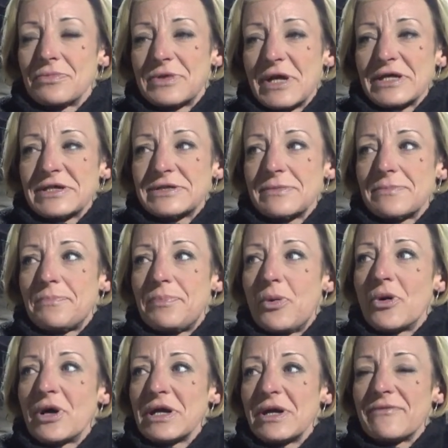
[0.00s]
That's the
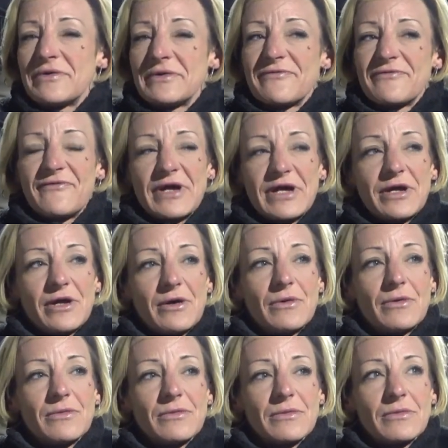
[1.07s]
point of this
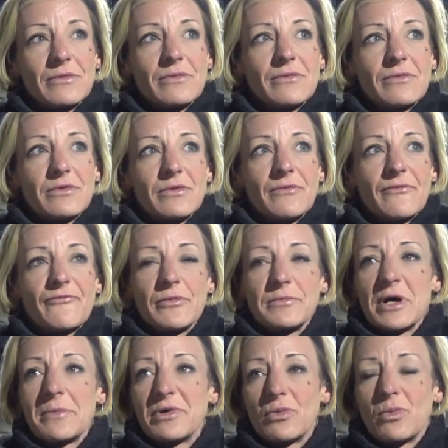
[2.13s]
video from
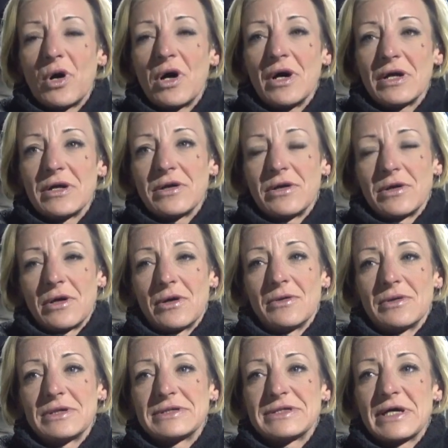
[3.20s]
number one, you
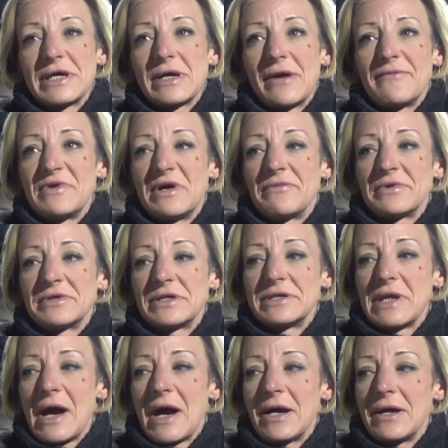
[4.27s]
know? It's like, I've never
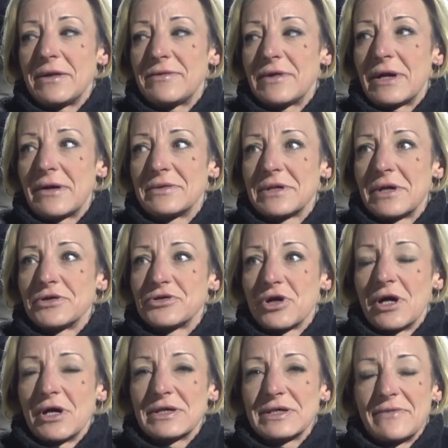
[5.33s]
denied that I was on
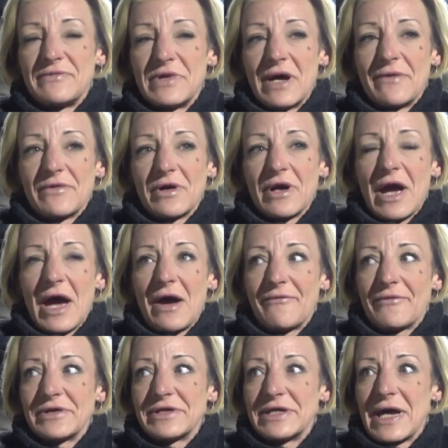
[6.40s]
drugs. I've never,
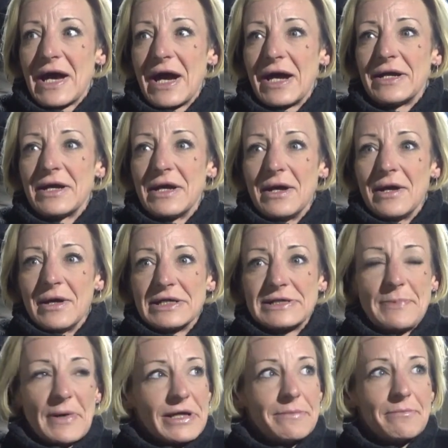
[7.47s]
ever denied
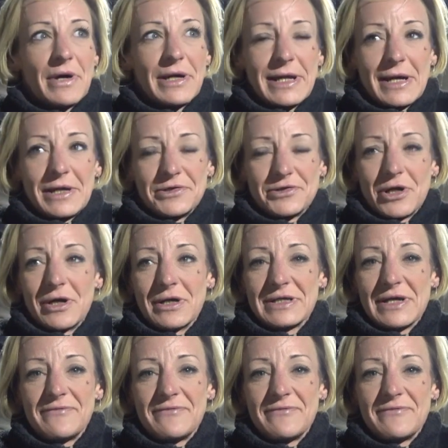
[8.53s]
spending money on drugs.